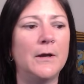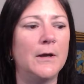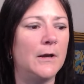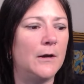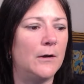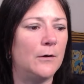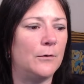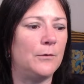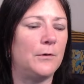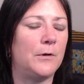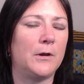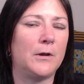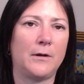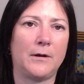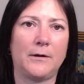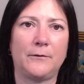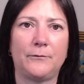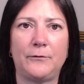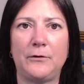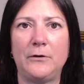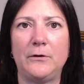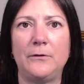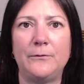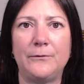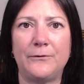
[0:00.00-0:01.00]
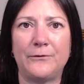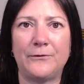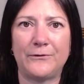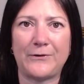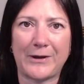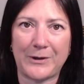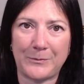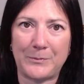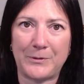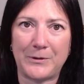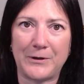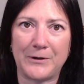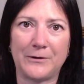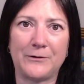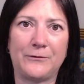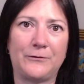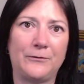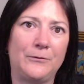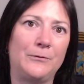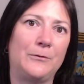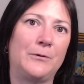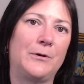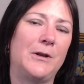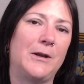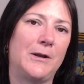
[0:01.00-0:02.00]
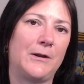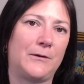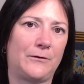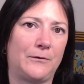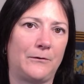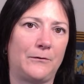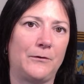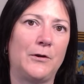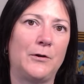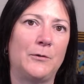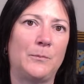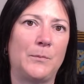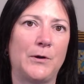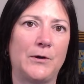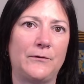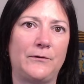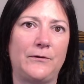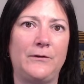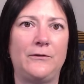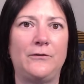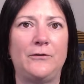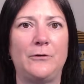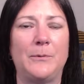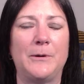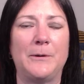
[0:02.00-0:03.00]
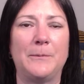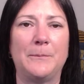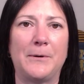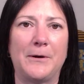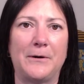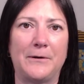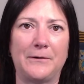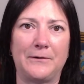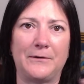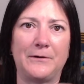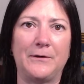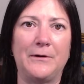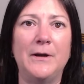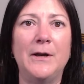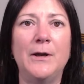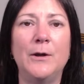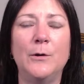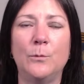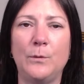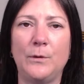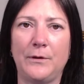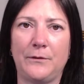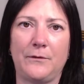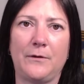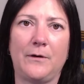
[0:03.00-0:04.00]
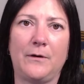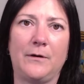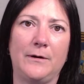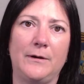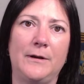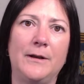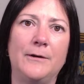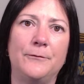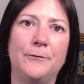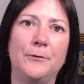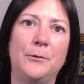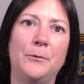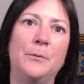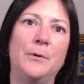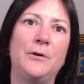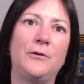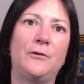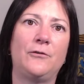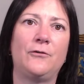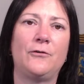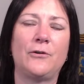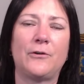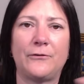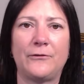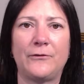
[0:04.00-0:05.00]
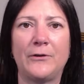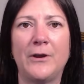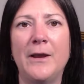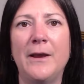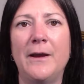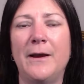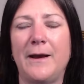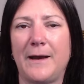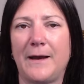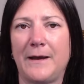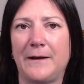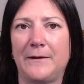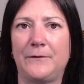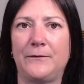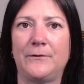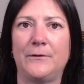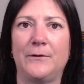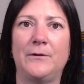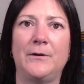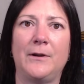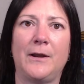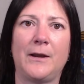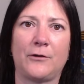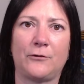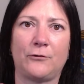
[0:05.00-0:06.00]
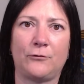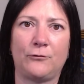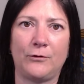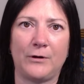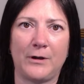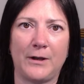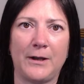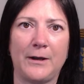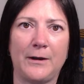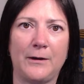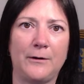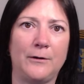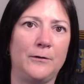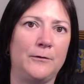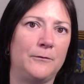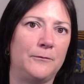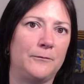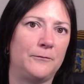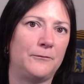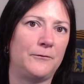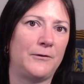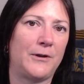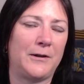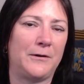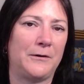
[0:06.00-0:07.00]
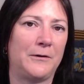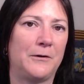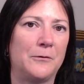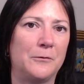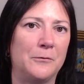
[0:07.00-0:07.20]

or you're going to have to use Zapier to connect a third-party shipping partner with GoHighLevel, which just adds an extra layer of technical